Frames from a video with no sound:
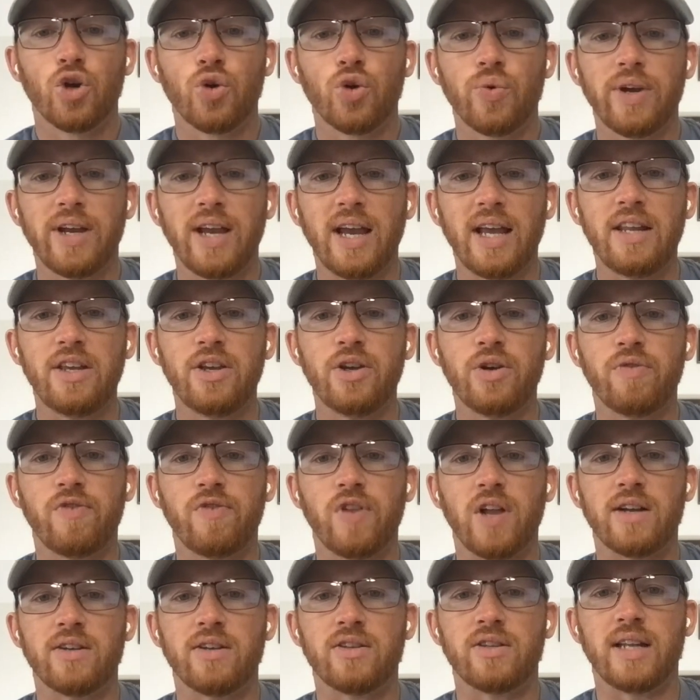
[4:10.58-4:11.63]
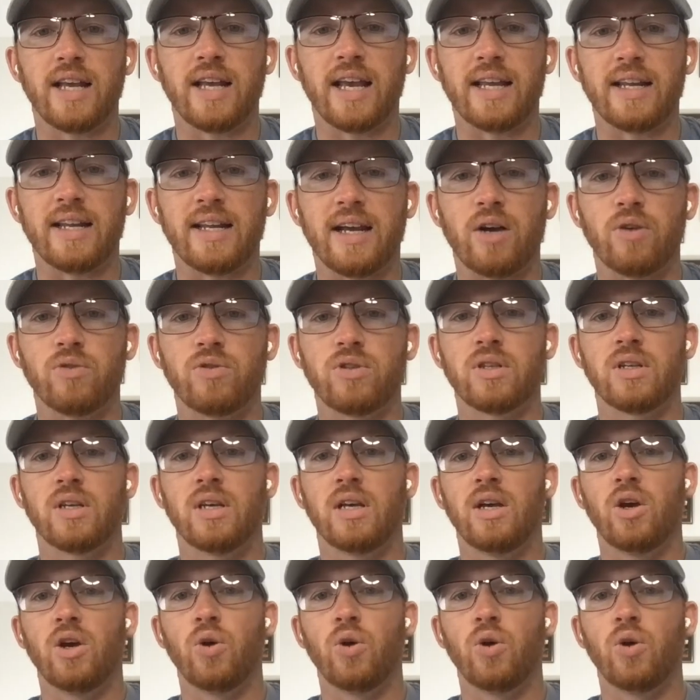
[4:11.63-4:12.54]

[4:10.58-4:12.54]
creating your flyers and handouts